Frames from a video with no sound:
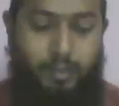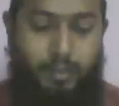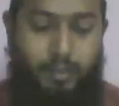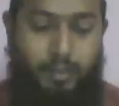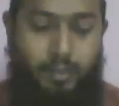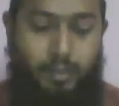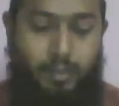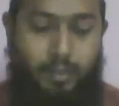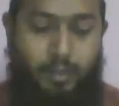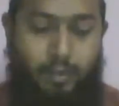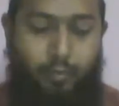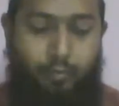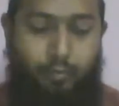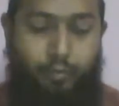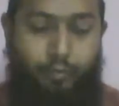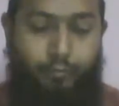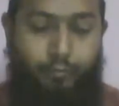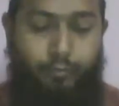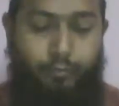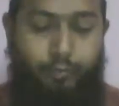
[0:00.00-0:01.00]
out
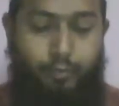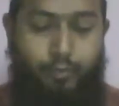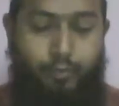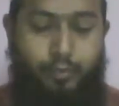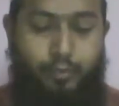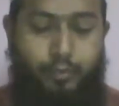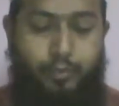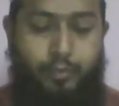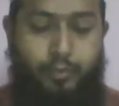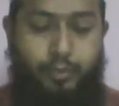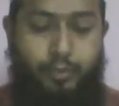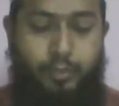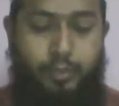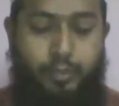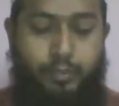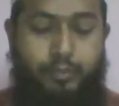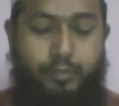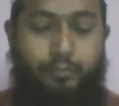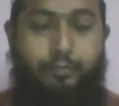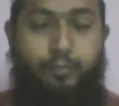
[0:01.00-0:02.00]
of those
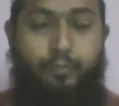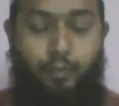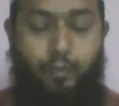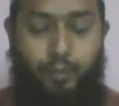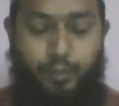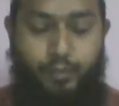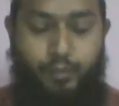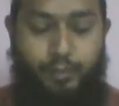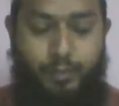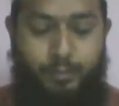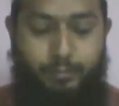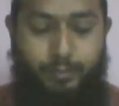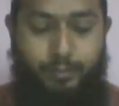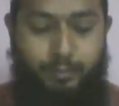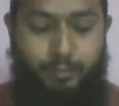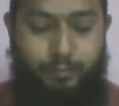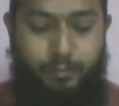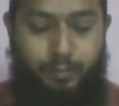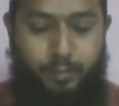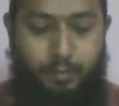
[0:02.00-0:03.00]

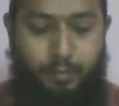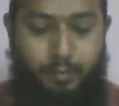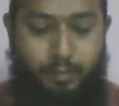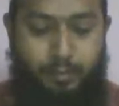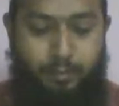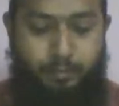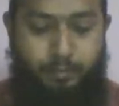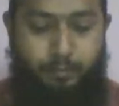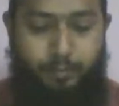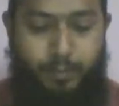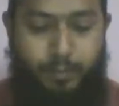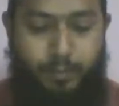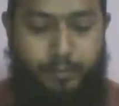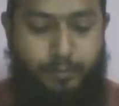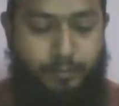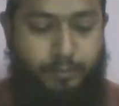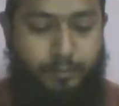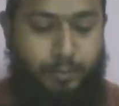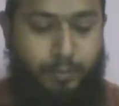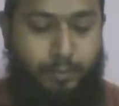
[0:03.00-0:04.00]
647 verse
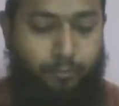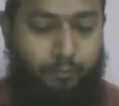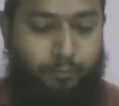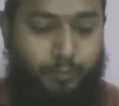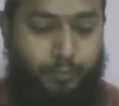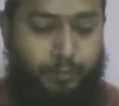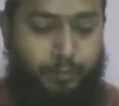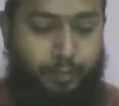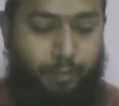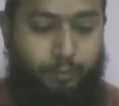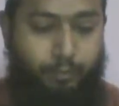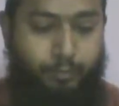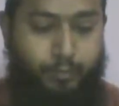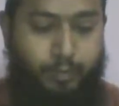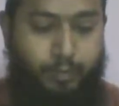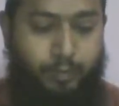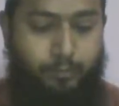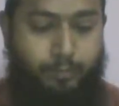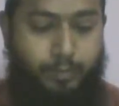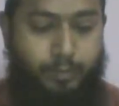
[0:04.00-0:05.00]
deal with the
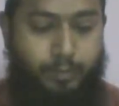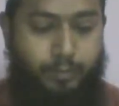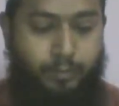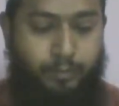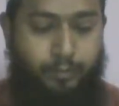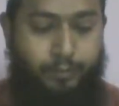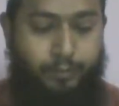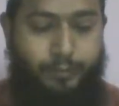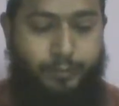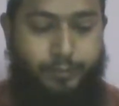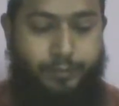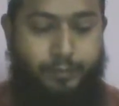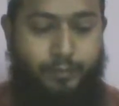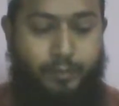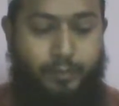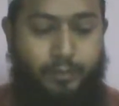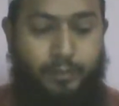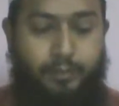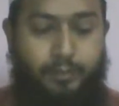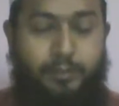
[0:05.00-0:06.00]
observation,
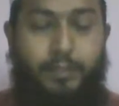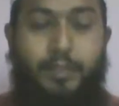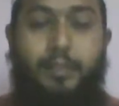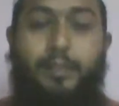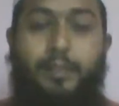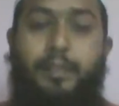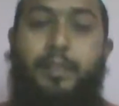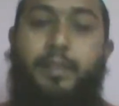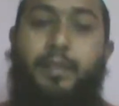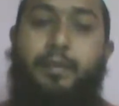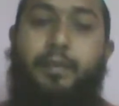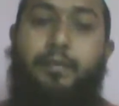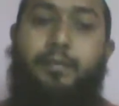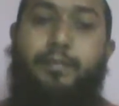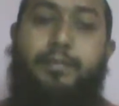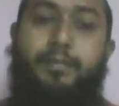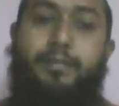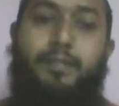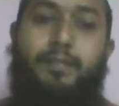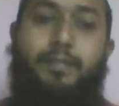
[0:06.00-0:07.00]
reasoning, thinking, and
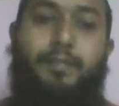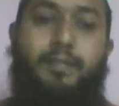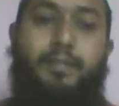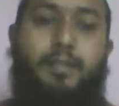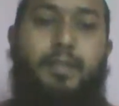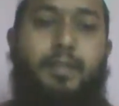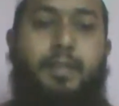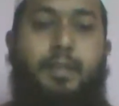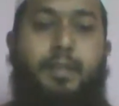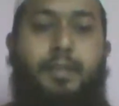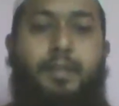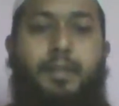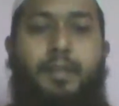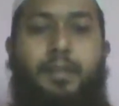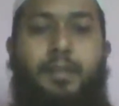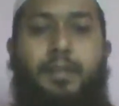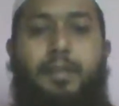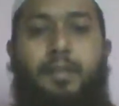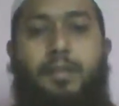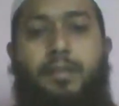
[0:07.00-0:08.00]
research.
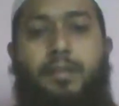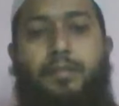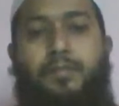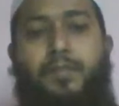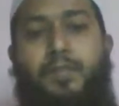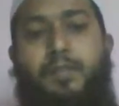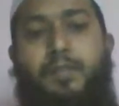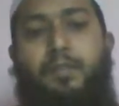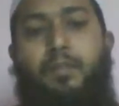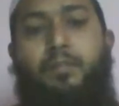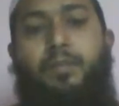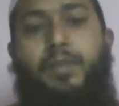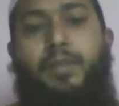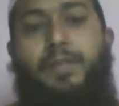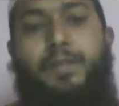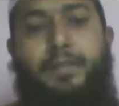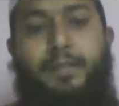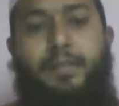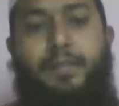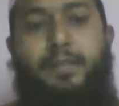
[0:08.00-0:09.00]
See,
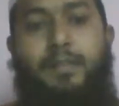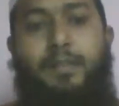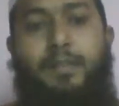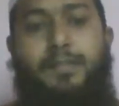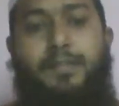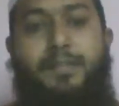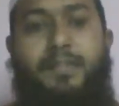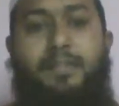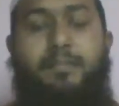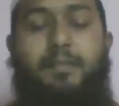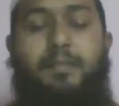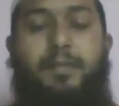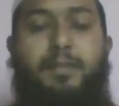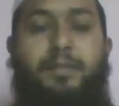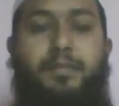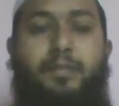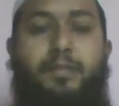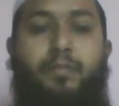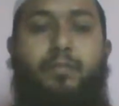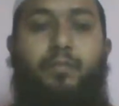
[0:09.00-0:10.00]
Almighty Allah has given us
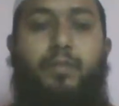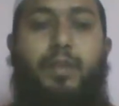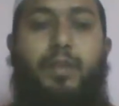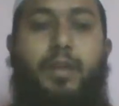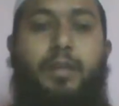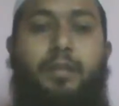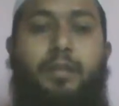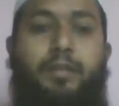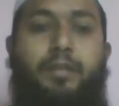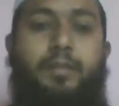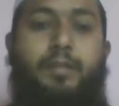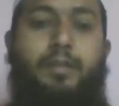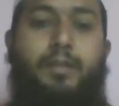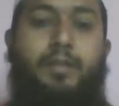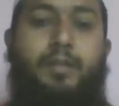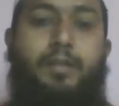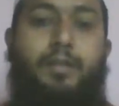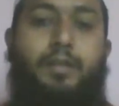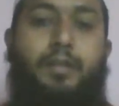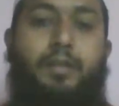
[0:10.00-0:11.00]
the Quran,
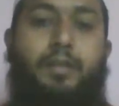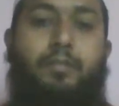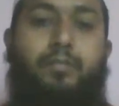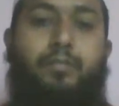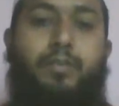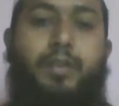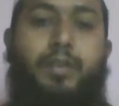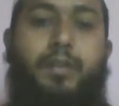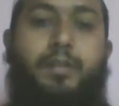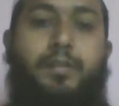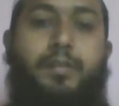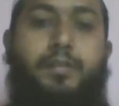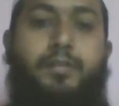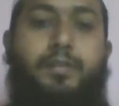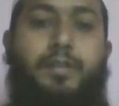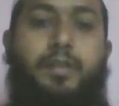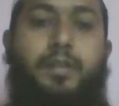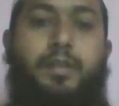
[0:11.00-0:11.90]
and Quran is